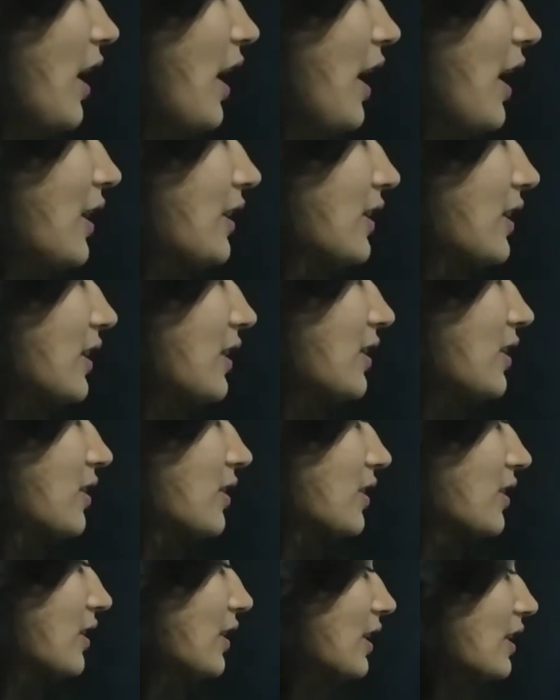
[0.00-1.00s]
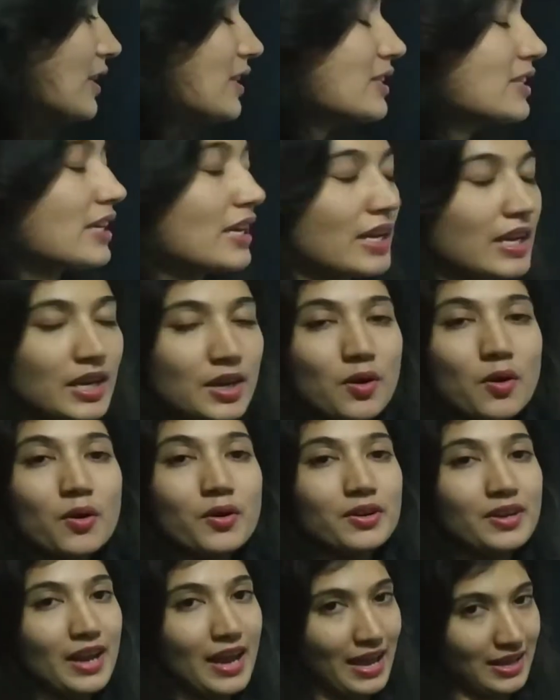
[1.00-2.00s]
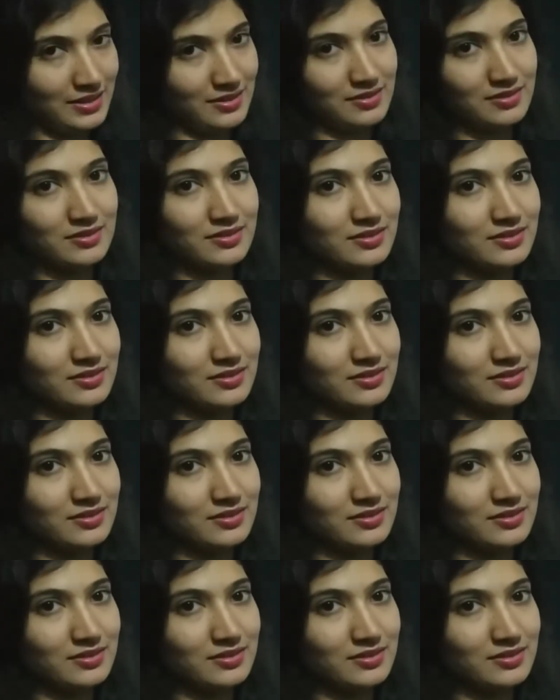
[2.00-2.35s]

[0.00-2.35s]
and it is a or an.